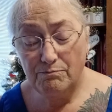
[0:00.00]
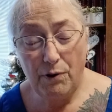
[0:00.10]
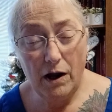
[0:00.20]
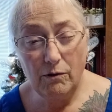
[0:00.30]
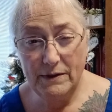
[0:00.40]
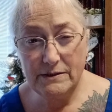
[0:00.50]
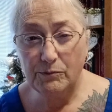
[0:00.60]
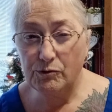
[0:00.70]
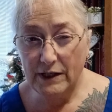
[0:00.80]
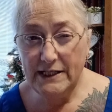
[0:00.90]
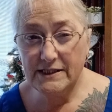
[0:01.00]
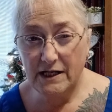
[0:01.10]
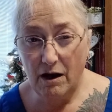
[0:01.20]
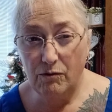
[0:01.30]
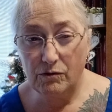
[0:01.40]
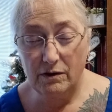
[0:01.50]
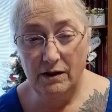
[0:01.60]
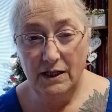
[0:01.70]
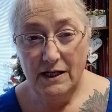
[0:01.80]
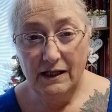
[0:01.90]
probably going to be some greens and
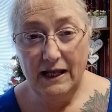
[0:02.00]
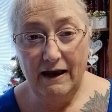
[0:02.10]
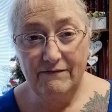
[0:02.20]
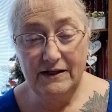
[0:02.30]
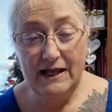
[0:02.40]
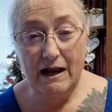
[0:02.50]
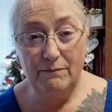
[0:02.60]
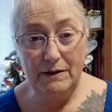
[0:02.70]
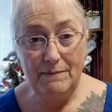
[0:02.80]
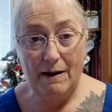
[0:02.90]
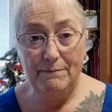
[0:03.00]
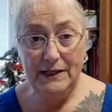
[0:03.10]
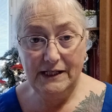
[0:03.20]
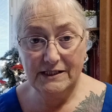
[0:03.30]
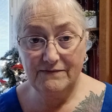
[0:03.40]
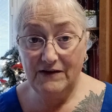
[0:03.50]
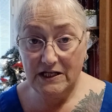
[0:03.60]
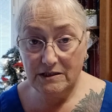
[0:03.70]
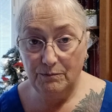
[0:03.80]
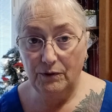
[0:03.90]
okra left, and that'll be my biggest
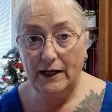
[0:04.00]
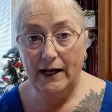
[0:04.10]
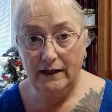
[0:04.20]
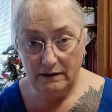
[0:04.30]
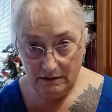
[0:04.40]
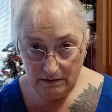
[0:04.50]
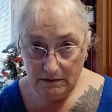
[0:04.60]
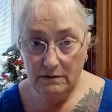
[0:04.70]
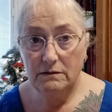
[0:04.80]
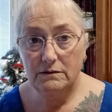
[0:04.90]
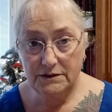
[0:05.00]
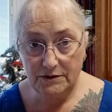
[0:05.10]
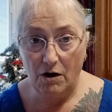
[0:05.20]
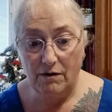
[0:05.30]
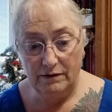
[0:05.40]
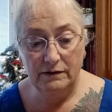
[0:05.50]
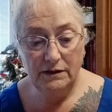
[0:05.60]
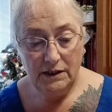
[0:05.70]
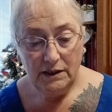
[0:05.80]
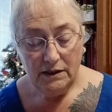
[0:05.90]
vegetable day starting
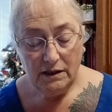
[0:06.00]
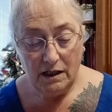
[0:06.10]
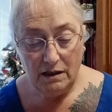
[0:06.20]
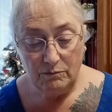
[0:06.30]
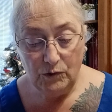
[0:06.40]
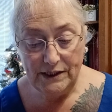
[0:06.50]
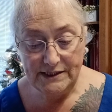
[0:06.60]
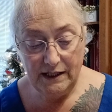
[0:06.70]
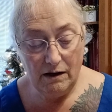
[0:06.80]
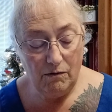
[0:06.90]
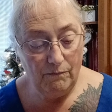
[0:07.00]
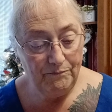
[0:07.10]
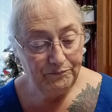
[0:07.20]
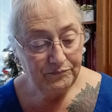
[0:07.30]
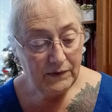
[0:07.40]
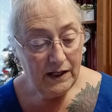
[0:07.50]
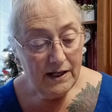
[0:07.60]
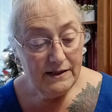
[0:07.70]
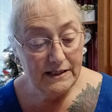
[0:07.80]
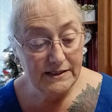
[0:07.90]
Wednesday on.
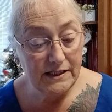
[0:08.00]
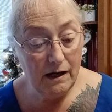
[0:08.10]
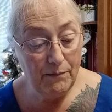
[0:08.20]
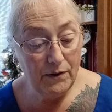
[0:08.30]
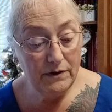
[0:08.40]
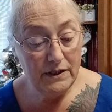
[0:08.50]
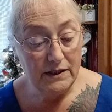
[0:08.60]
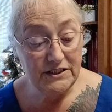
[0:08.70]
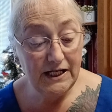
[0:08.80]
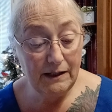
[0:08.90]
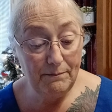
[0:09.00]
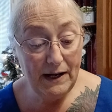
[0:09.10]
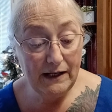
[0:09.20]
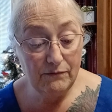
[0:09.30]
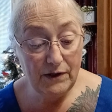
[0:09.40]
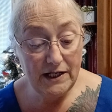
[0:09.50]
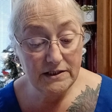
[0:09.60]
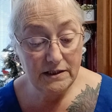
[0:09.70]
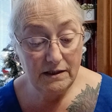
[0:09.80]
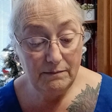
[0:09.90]
Then supper, chicken bacon
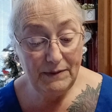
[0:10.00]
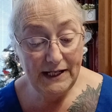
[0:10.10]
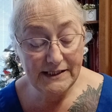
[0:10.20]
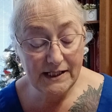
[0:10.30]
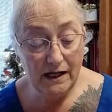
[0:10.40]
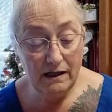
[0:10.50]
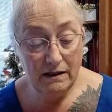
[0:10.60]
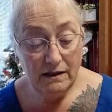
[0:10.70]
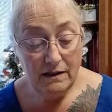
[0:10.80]
ranch pizza.